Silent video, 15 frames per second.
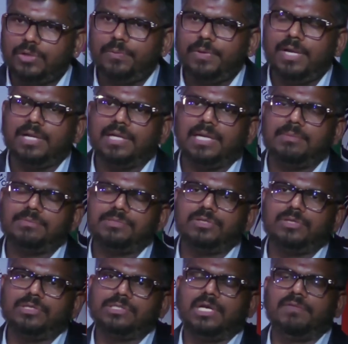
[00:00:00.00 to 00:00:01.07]
when it comes to
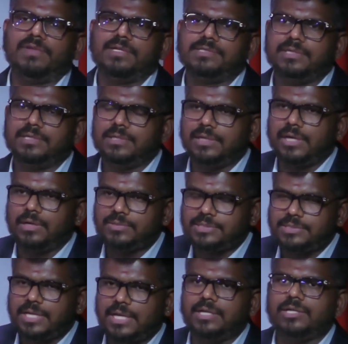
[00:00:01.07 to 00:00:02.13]
resolving certain
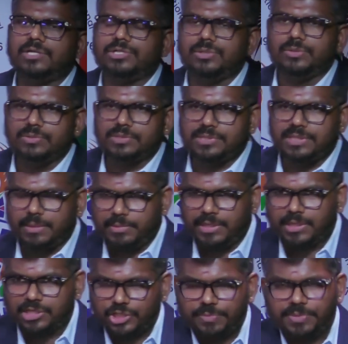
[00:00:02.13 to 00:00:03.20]
outstanding issues, namely
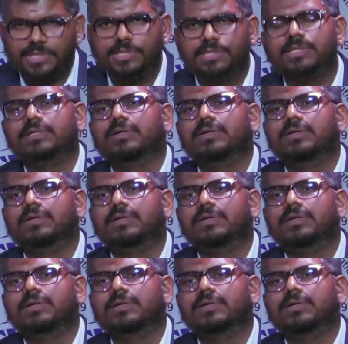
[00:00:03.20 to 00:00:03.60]
Kashmir,